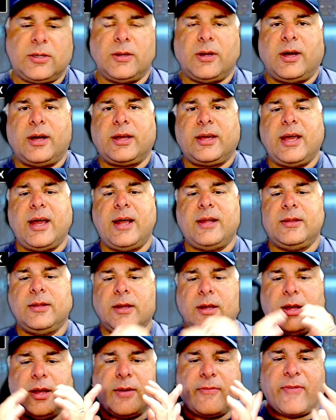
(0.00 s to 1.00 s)
Again,
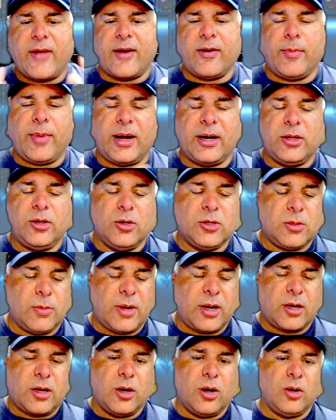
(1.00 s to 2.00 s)
for everybody using
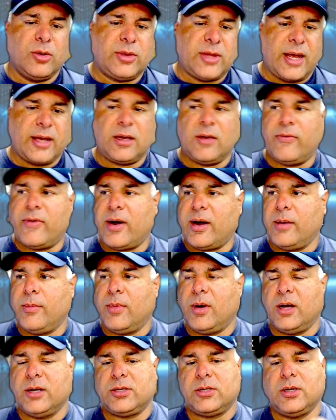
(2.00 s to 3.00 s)
my code, thank you very
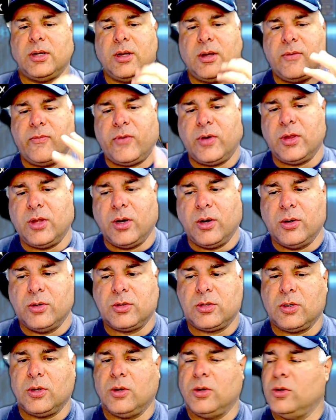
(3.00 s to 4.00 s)
much. For
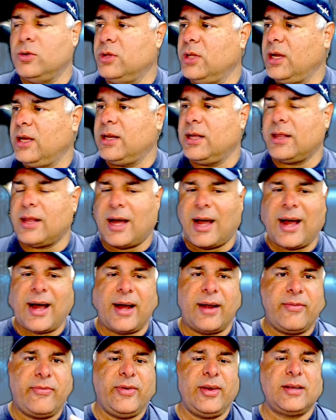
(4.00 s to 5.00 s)
those who need it,
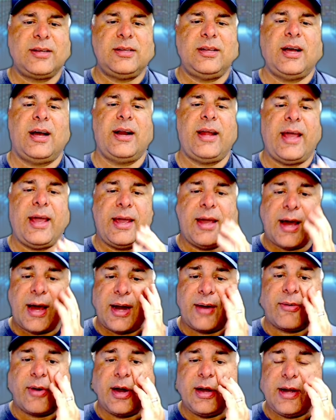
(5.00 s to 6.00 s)

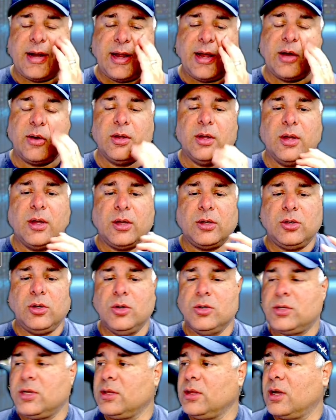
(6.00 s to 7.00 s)
hyfix.ai right now,
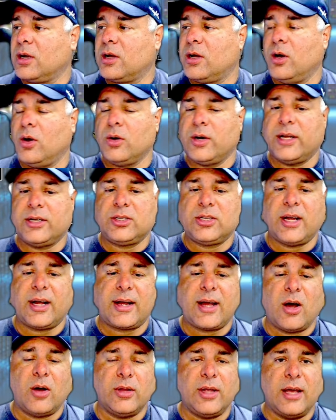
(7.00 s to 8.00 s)
using the code at
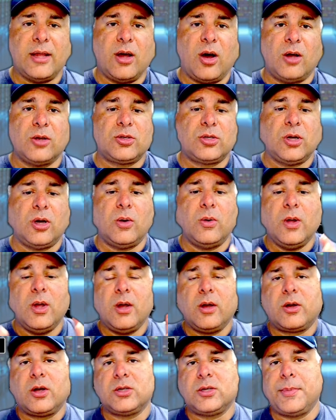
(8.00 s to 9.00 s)
checkout. And also,
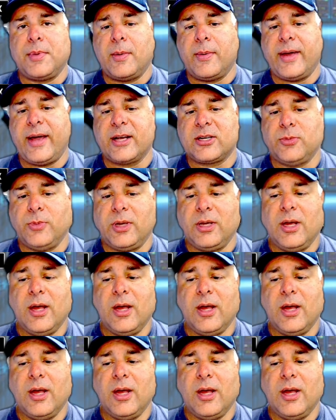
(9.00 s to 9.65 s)
because some people ask me,